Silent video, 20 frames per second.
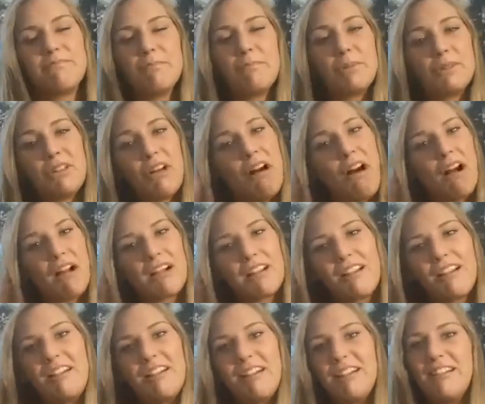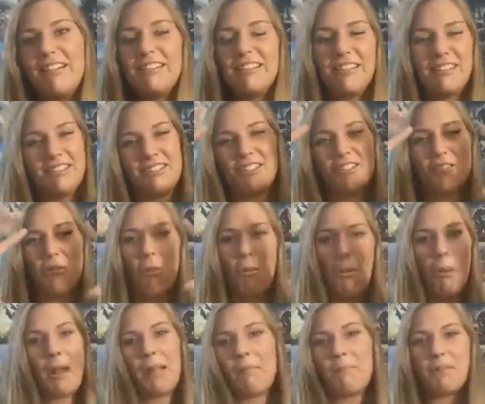block that's just a
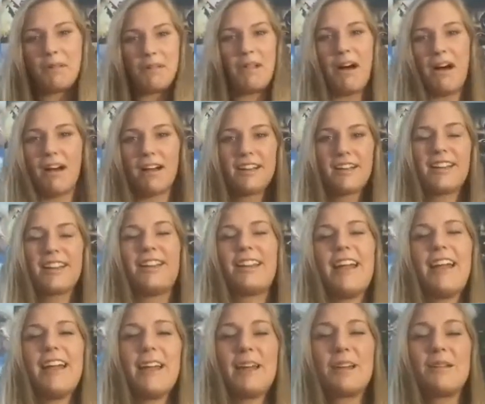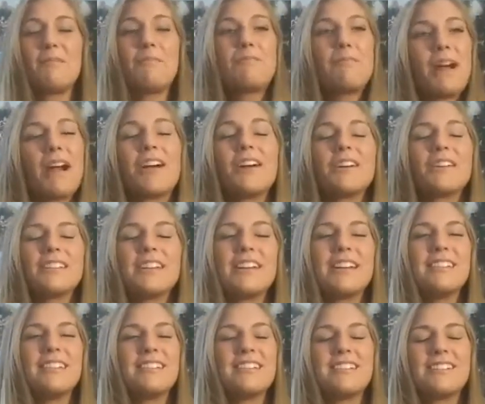white block, and it could barely
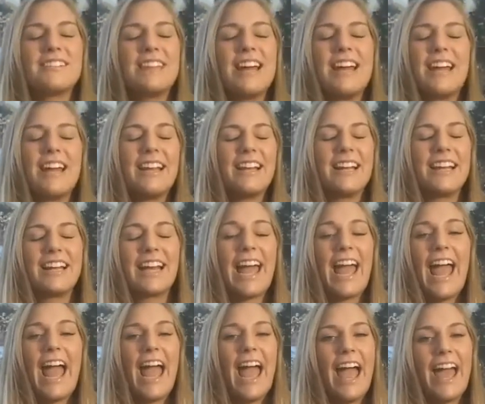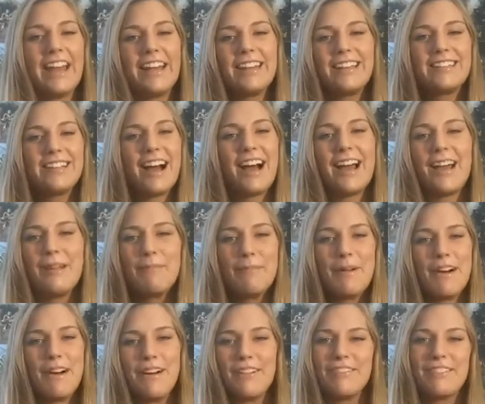sustain like any type
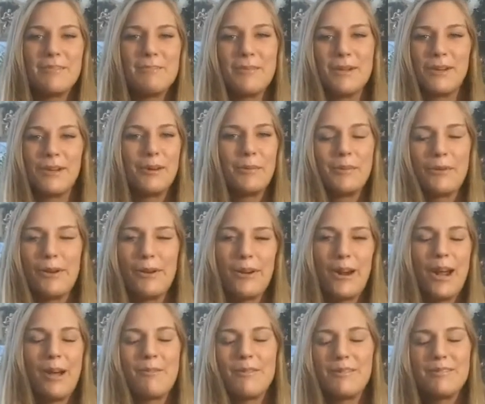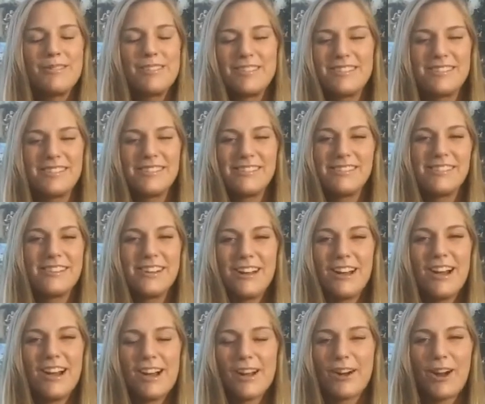of computer program. It was
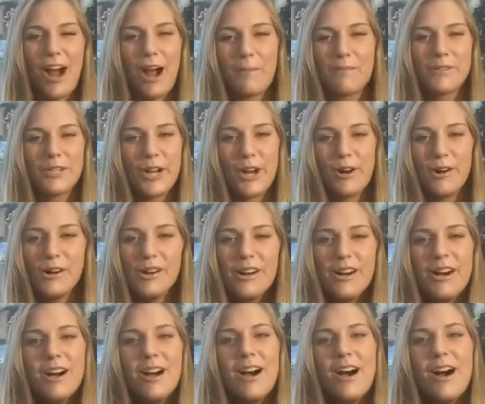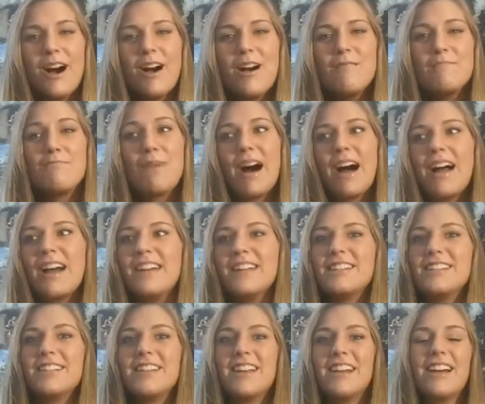a crap show. But
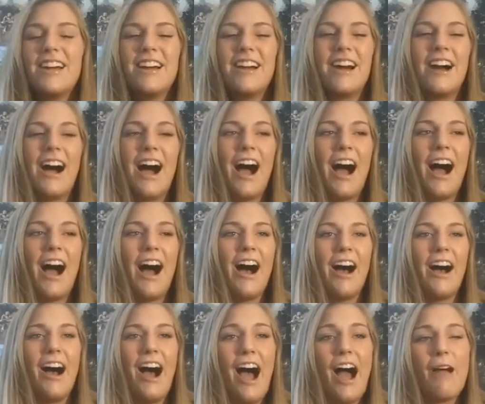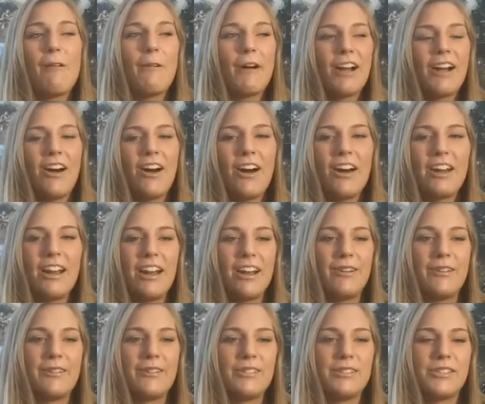I went on and
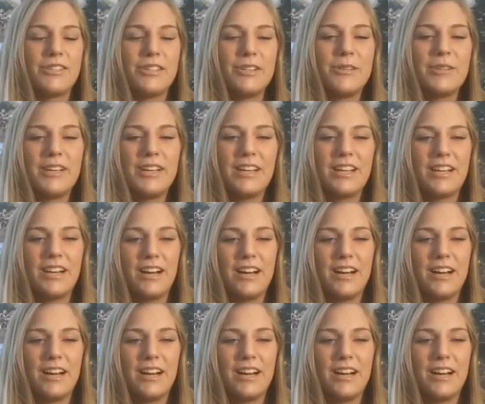I was doing